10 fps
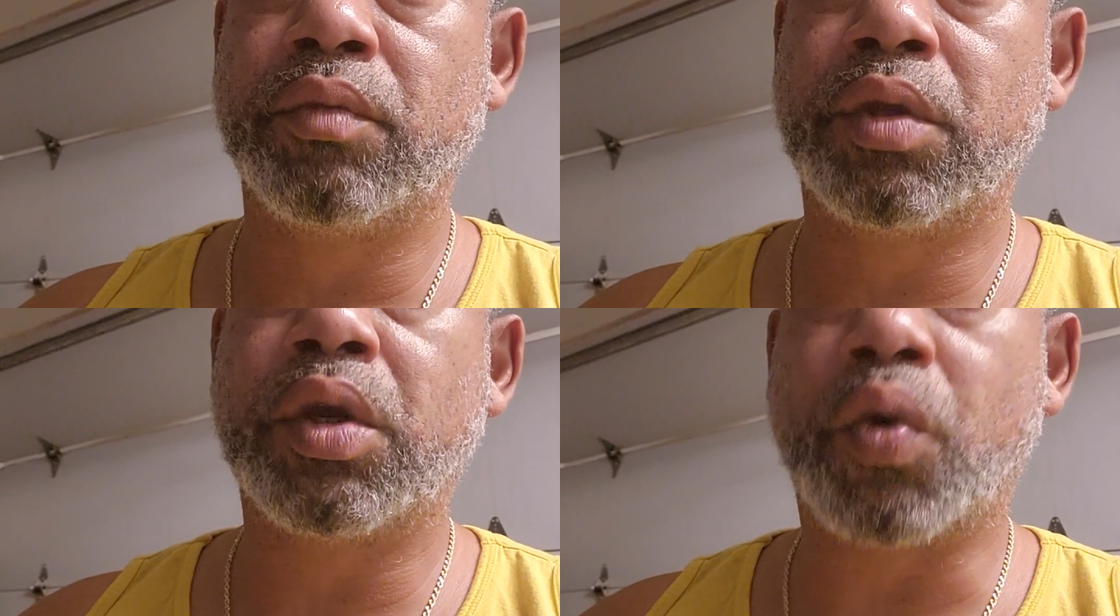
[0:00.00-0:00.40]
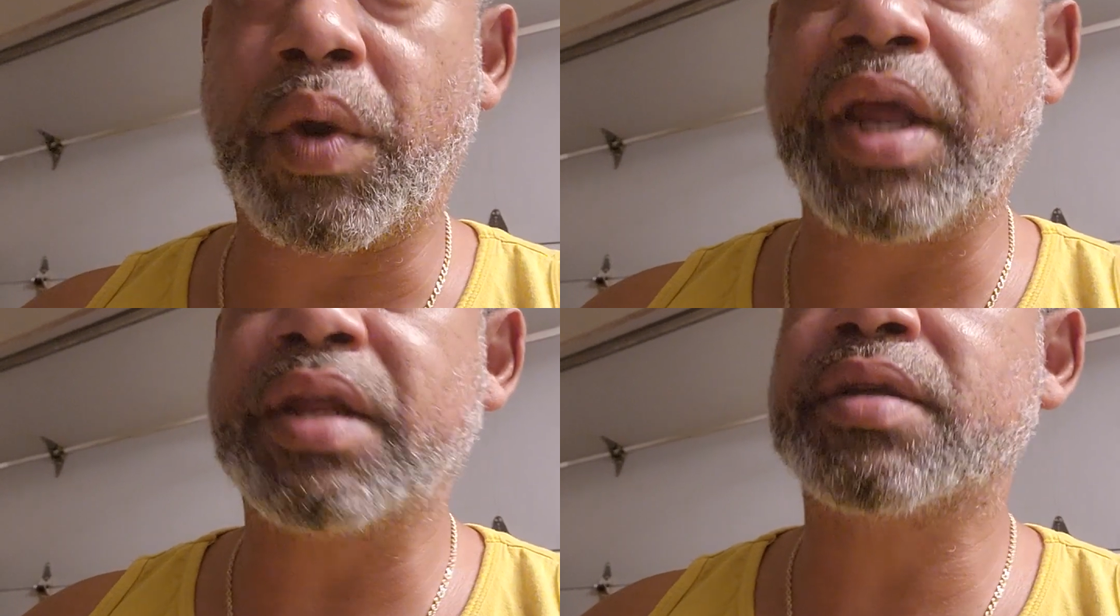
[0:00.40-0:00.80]
the
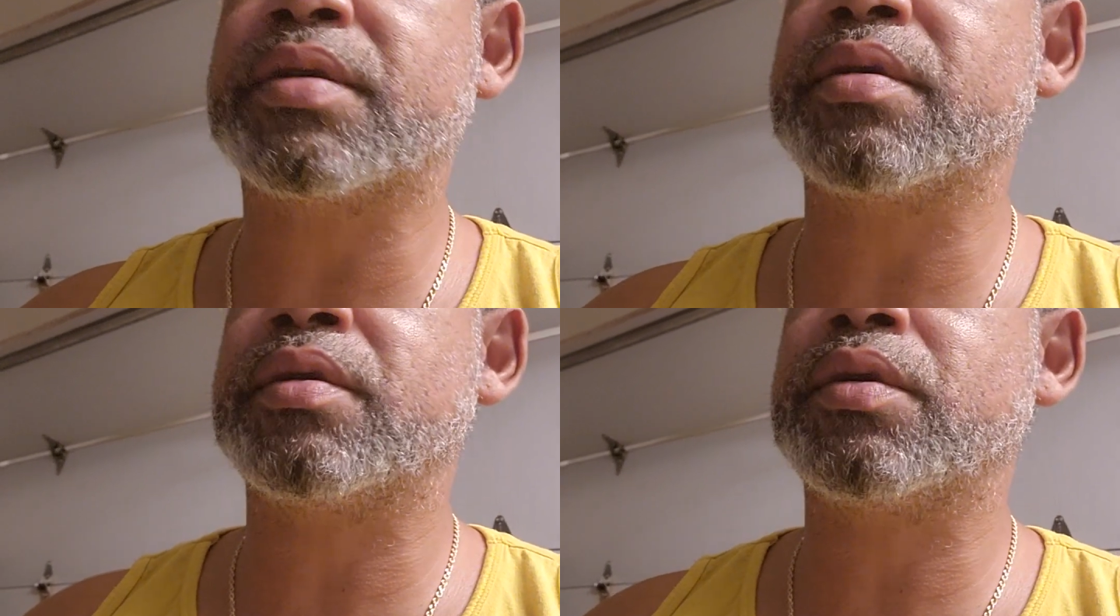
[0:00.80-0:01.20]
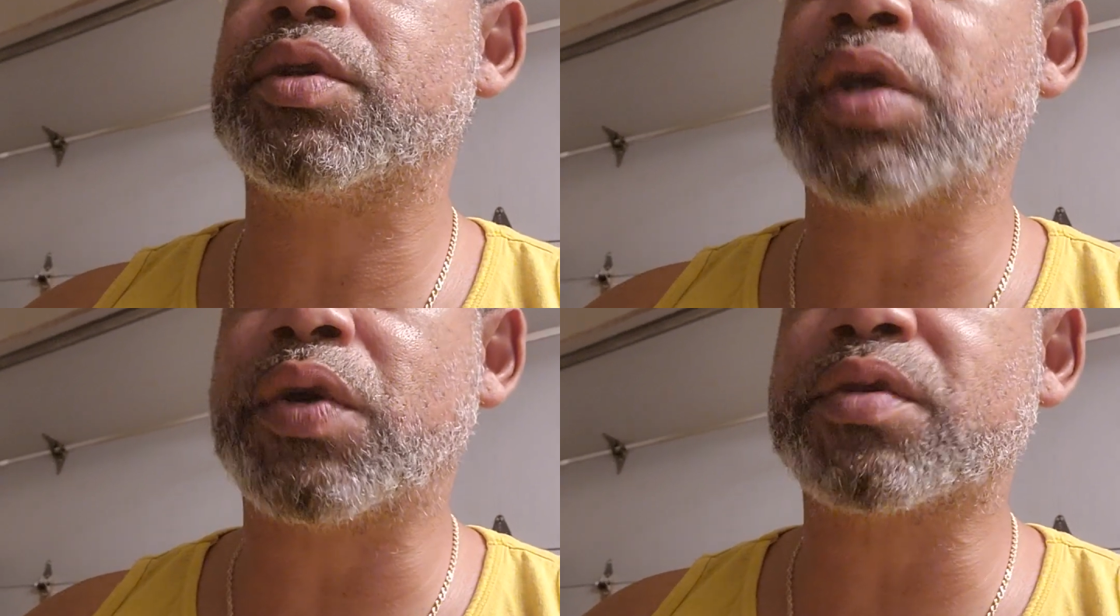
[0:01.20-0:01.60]
greatest
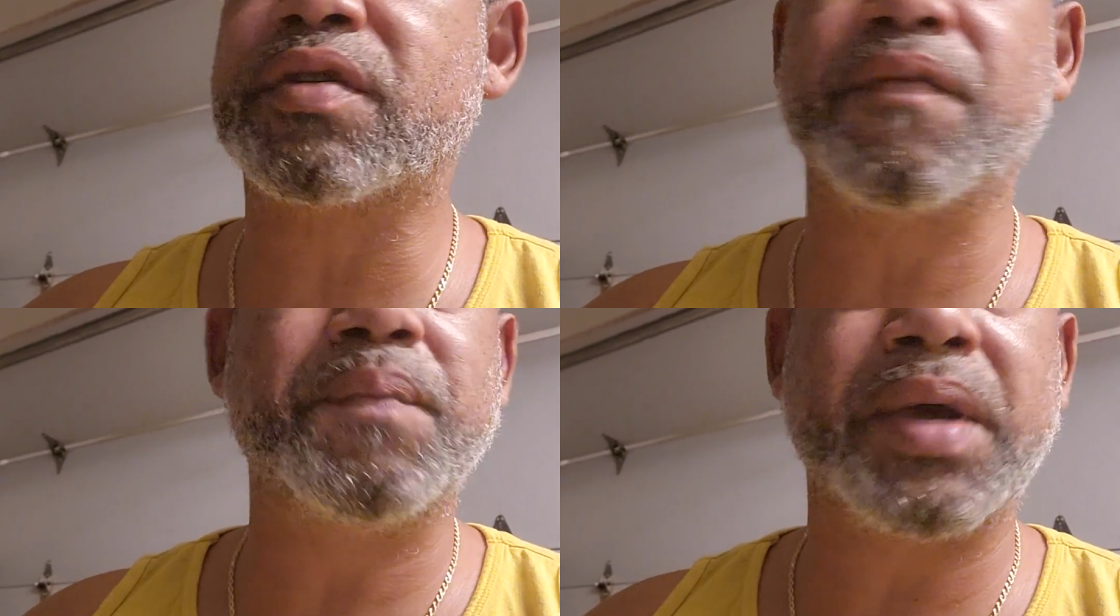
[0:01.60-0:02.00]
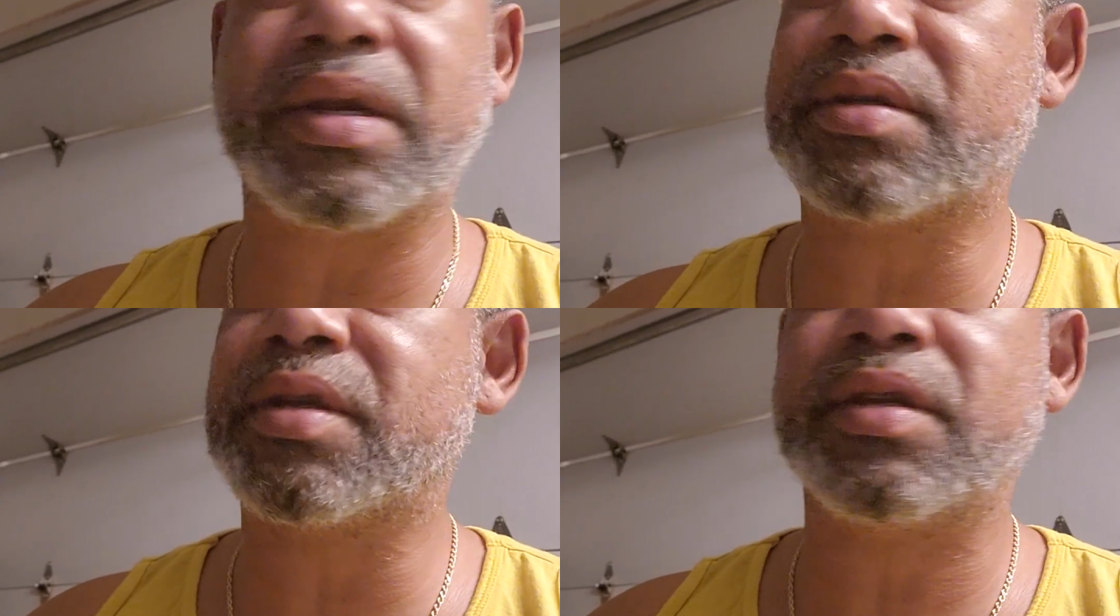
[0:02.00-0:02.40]
dose of
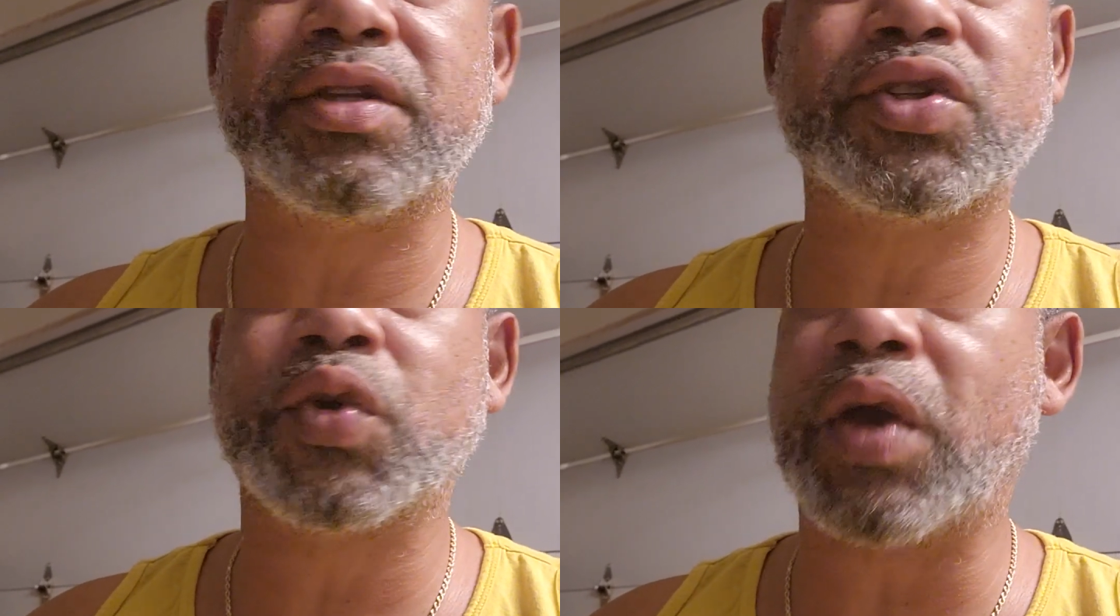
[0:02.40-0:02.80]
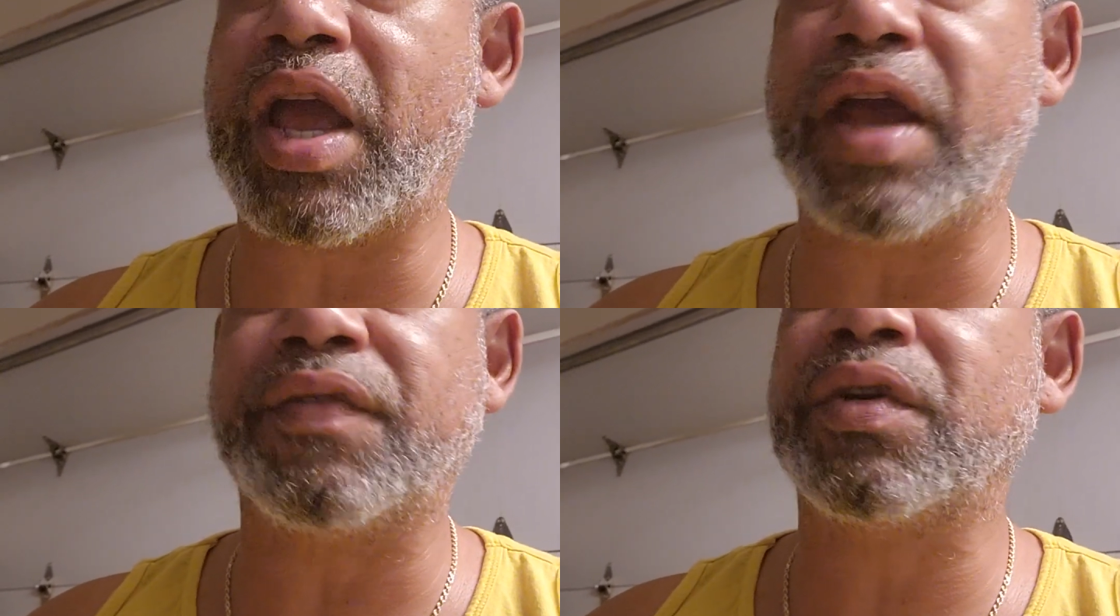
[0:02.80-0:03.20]
medicine that you'll
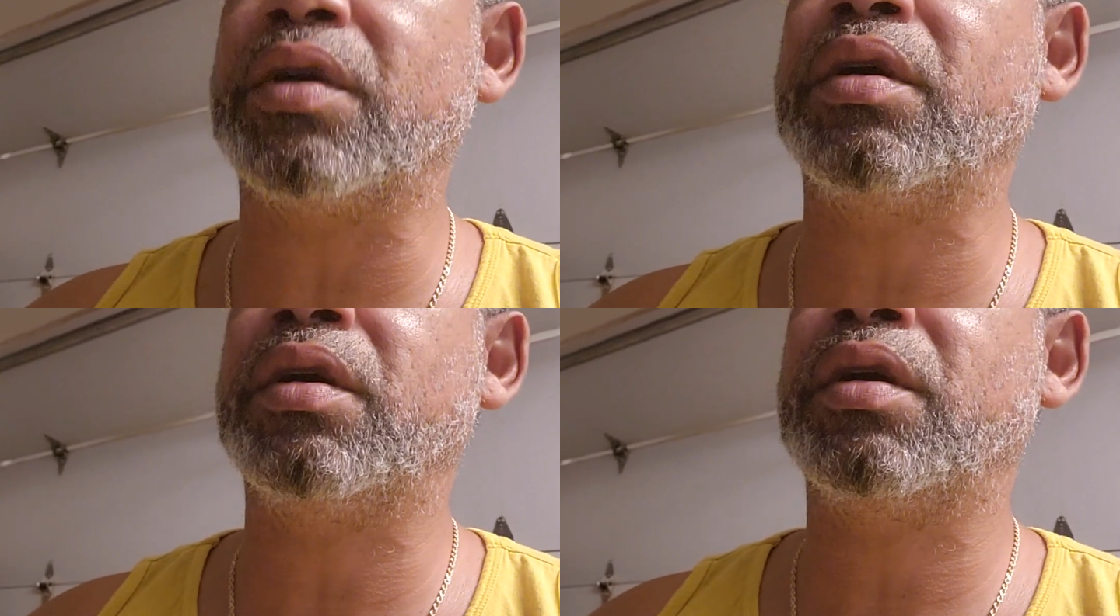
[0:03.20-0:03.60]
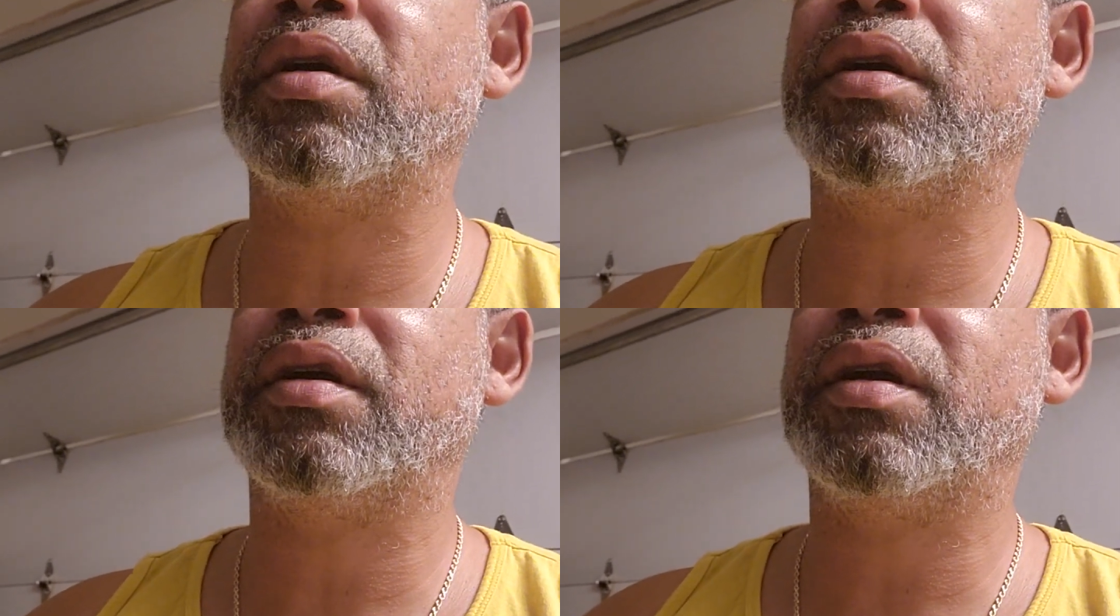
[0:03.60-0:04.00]
ever
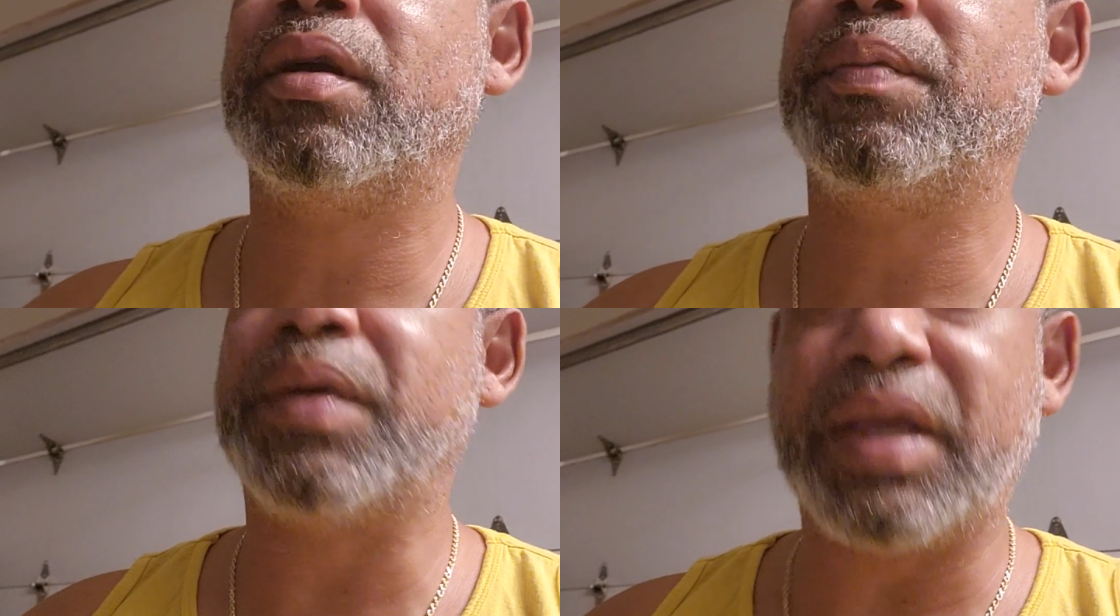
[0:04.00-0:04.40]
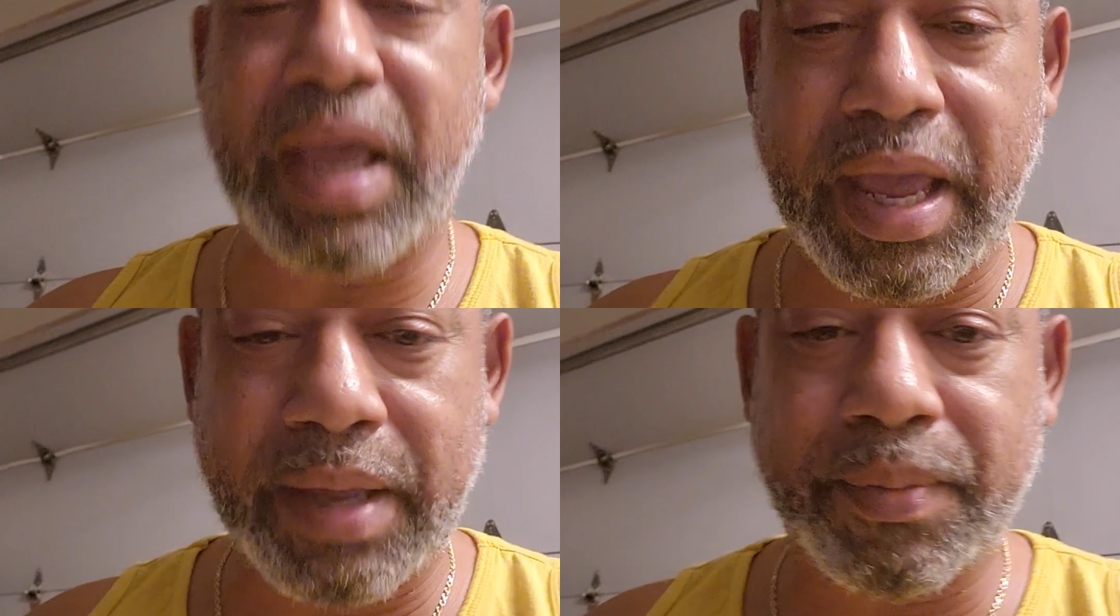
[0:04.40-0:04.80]
be
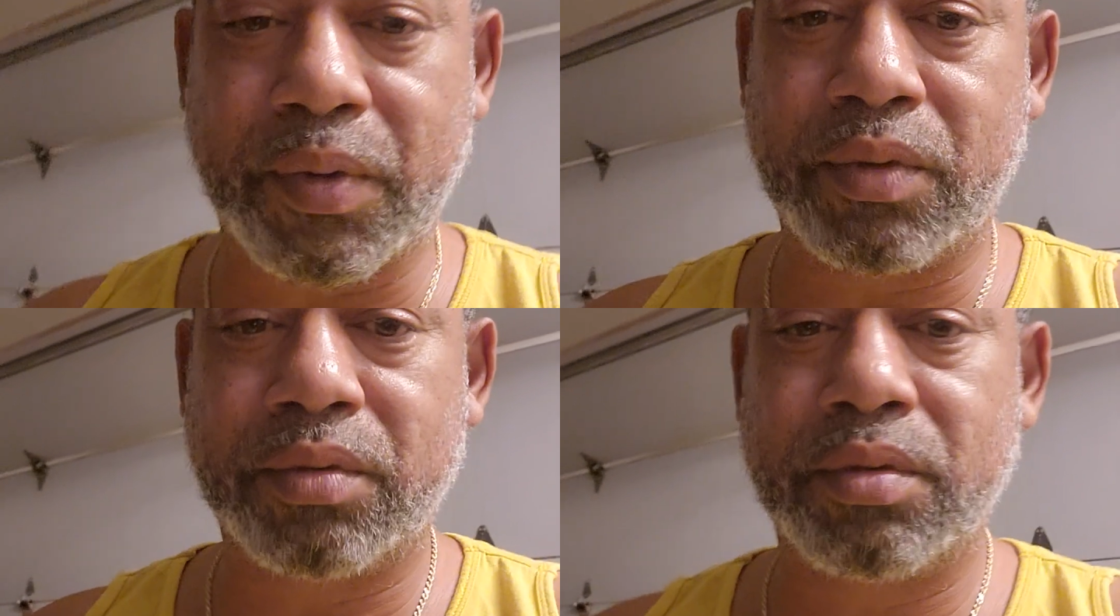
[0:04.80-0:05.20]
able